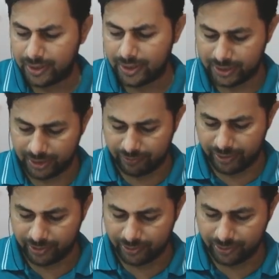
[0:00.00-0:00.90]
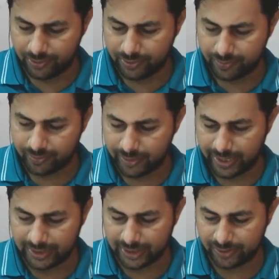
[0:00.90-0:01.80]
is equal to
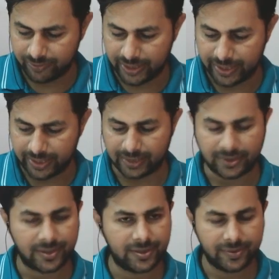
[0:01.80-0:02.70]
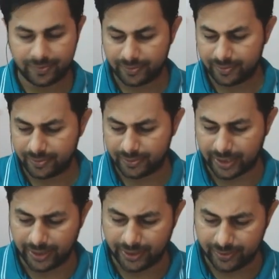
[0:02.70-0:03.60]
HH will get cancelled, right?